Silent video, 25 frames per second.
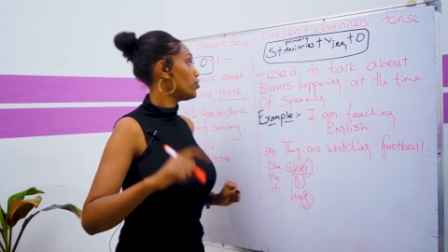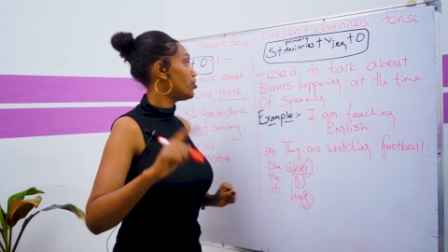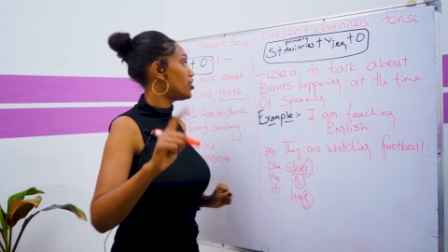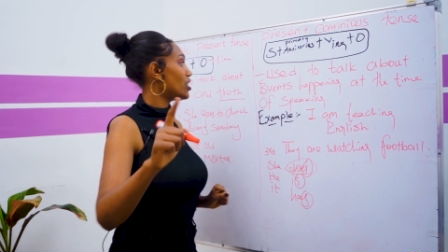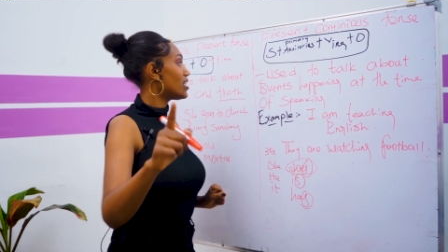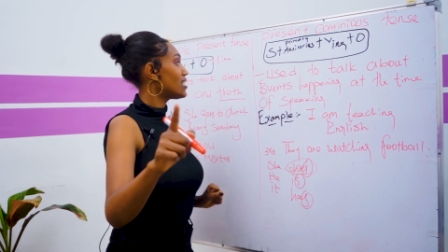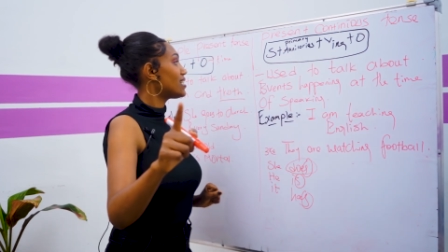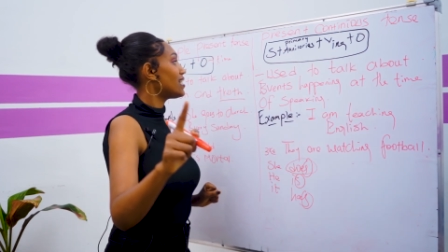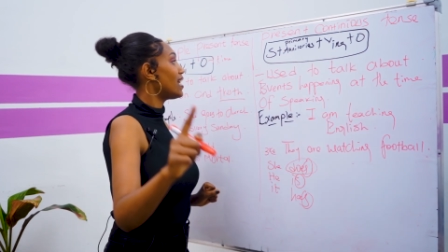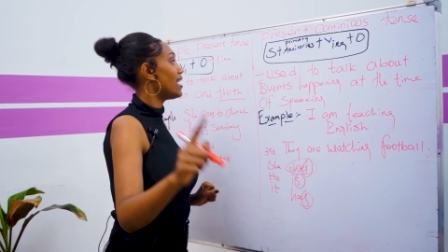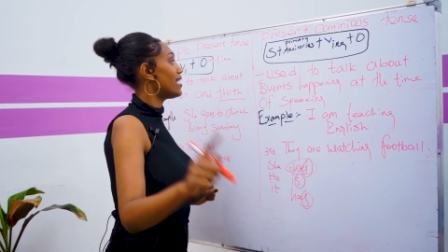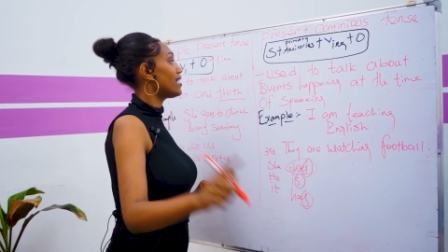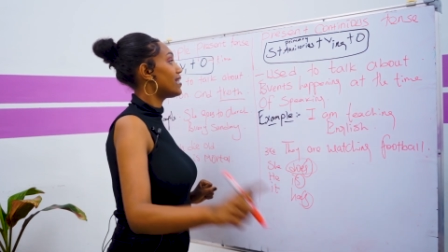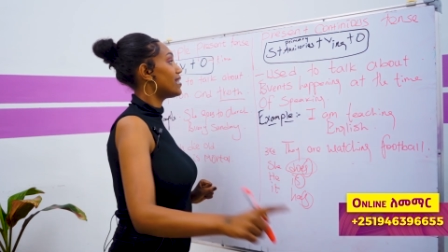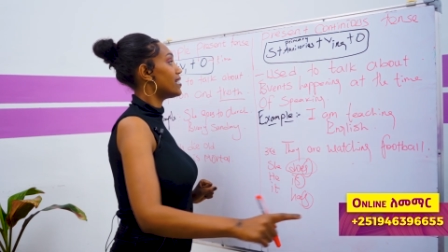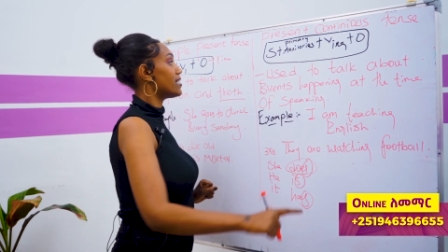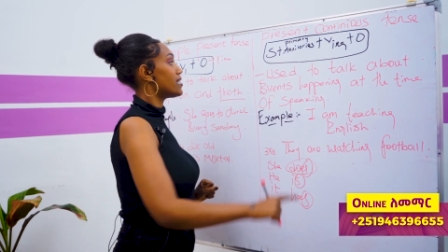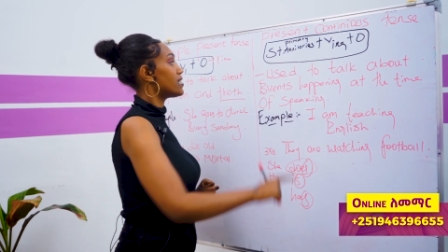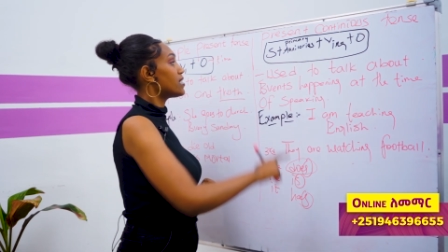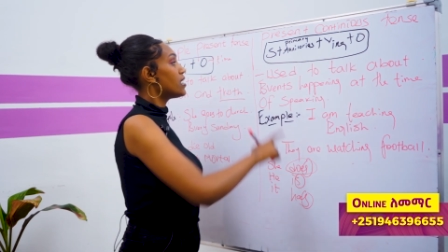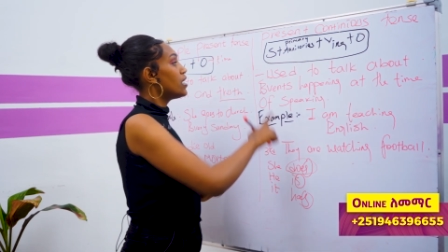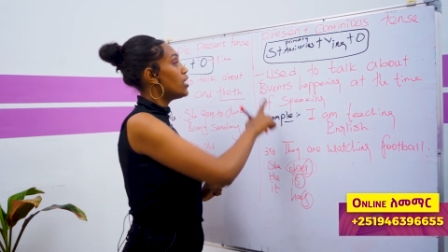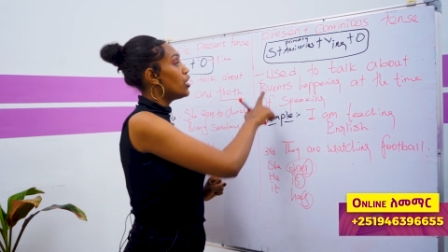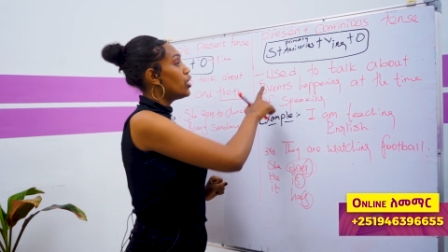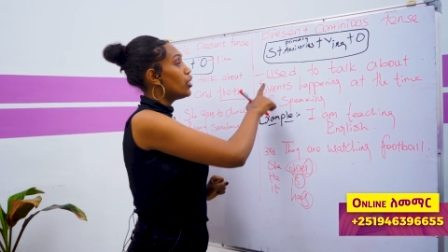just like
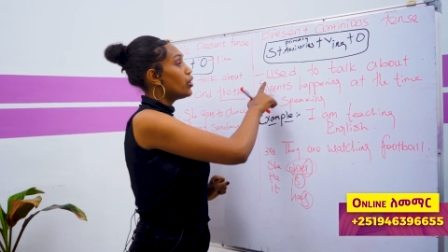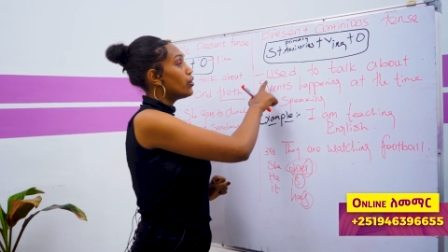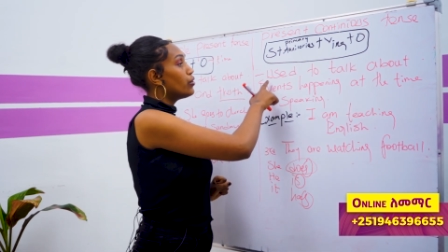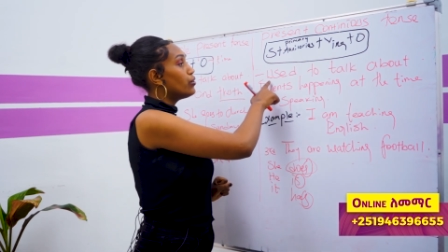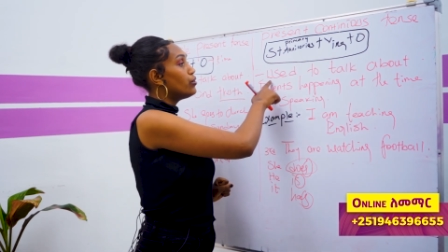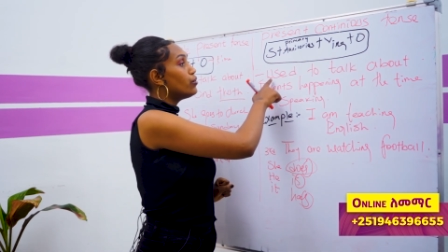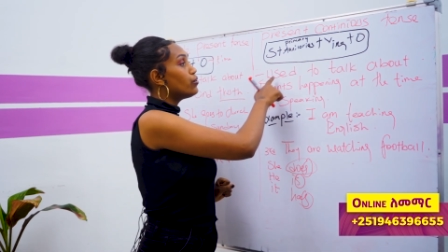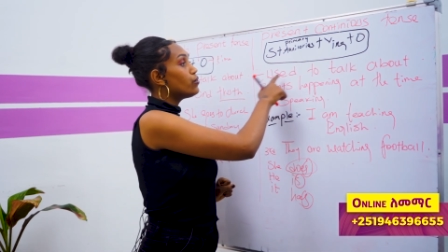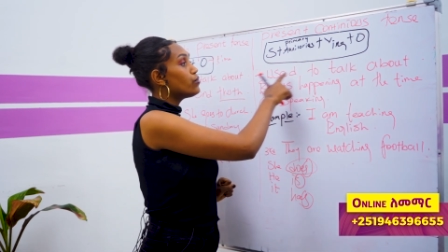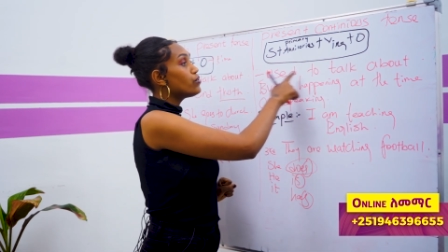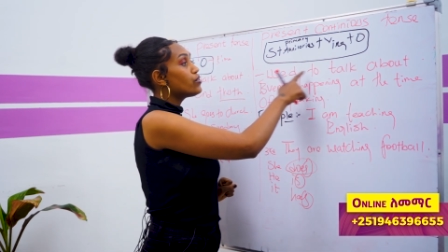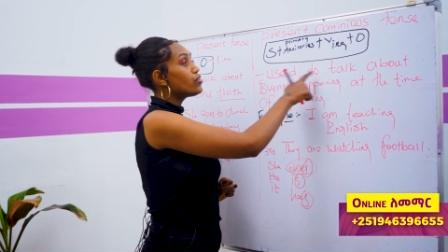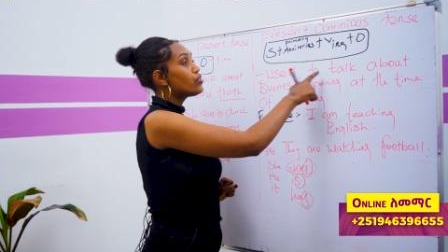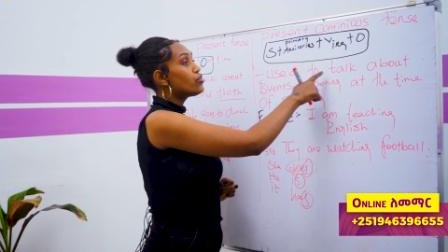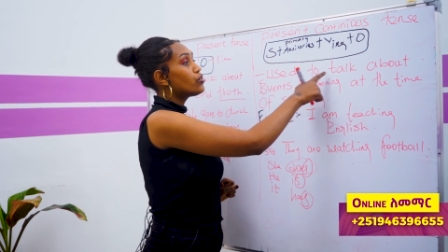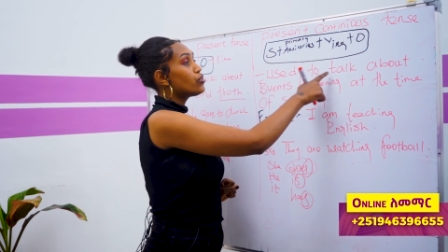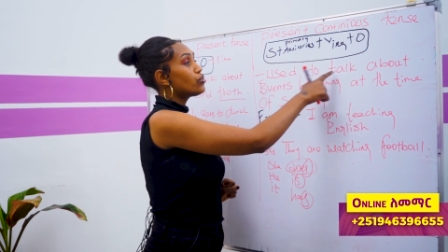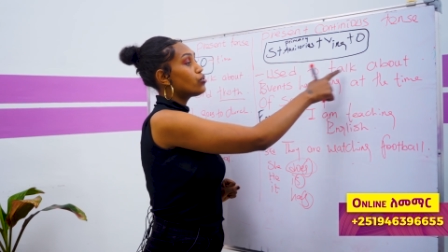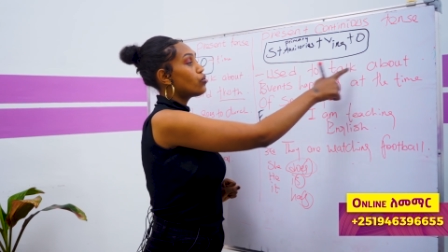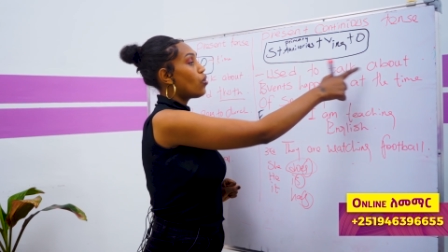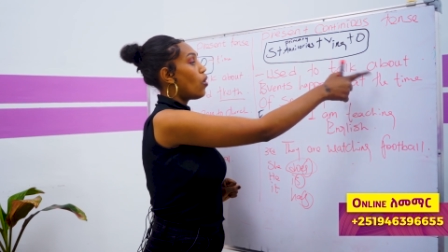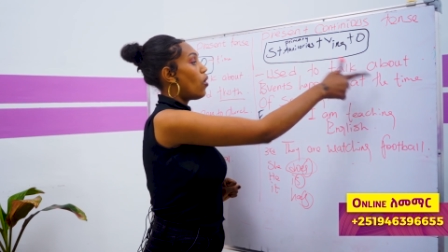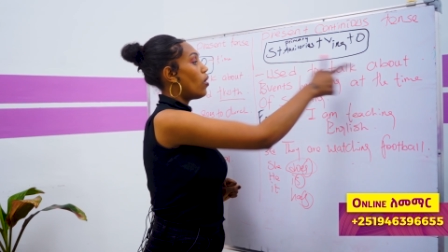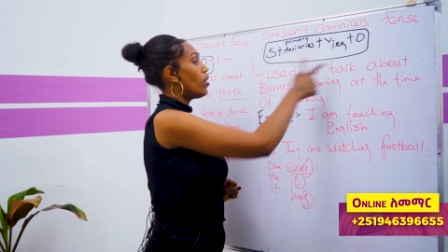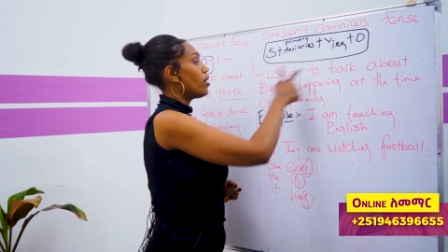this used to
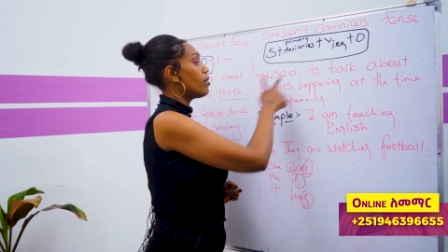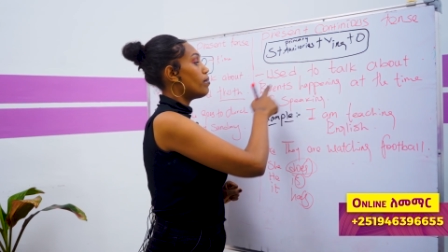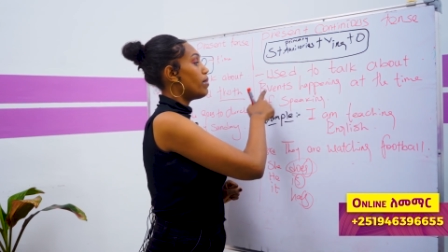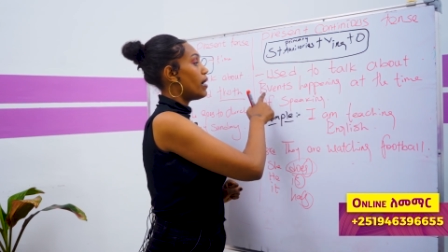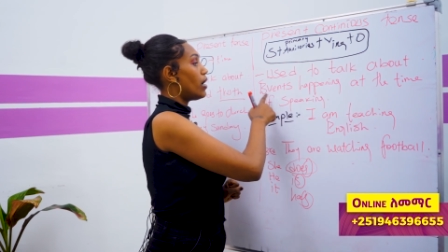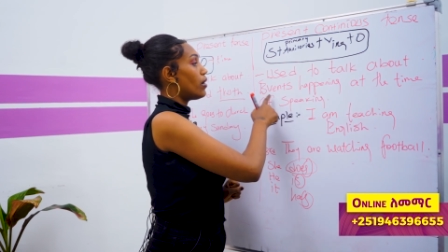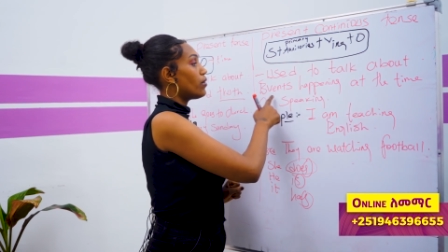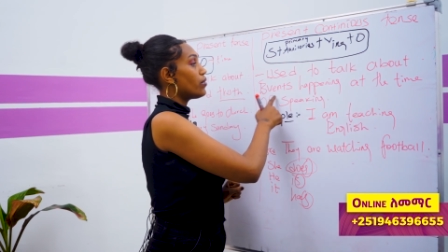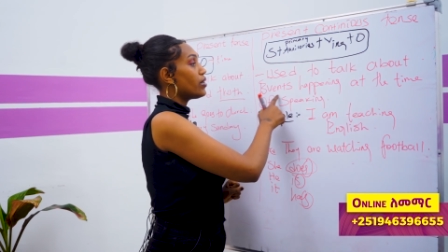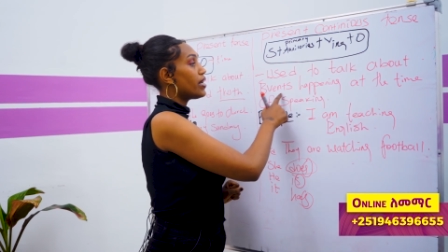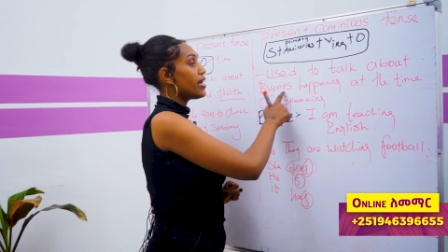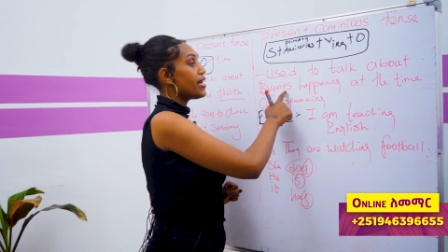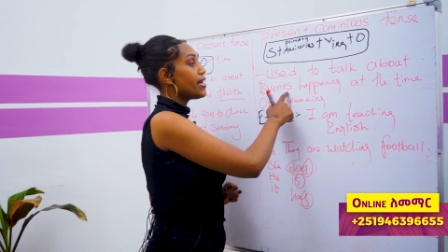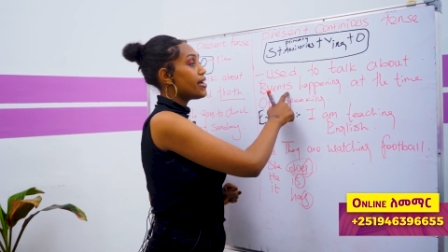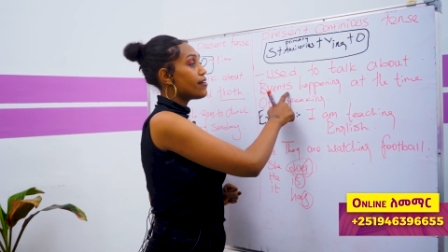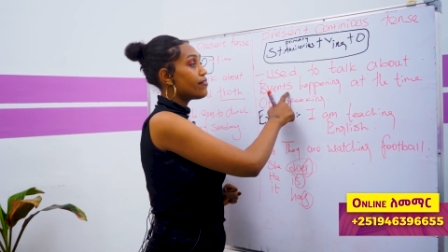talk about